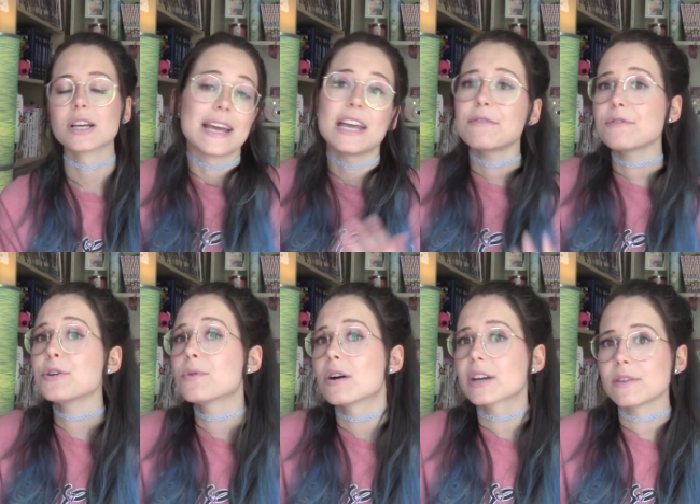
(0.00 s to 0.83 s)
If
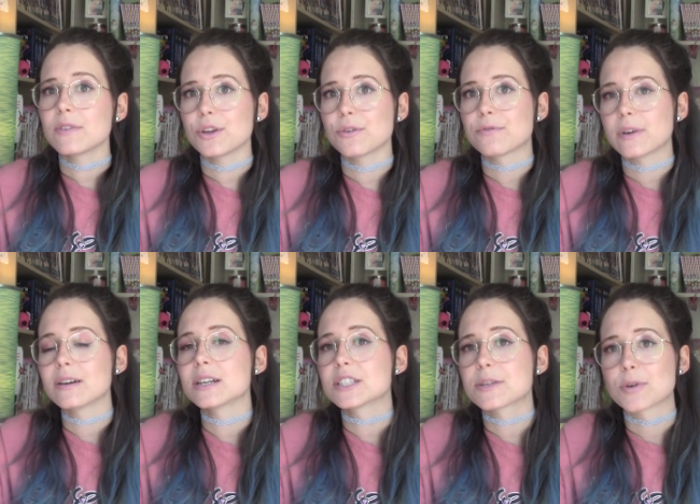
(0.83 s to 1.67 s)
you are giving your
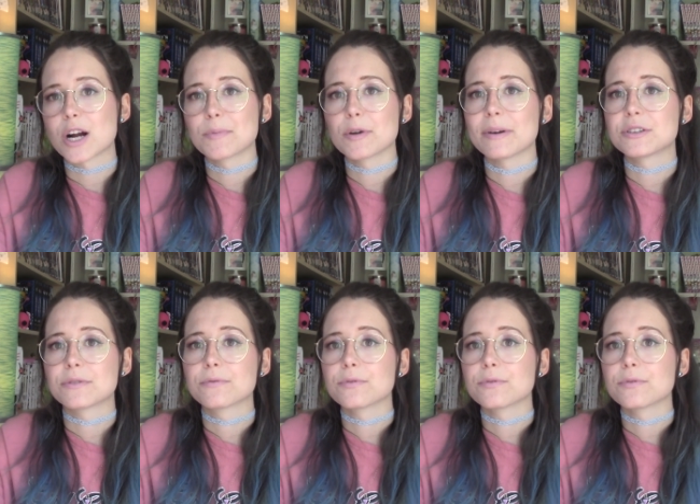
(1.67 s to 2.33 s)
ferrets the proper amount of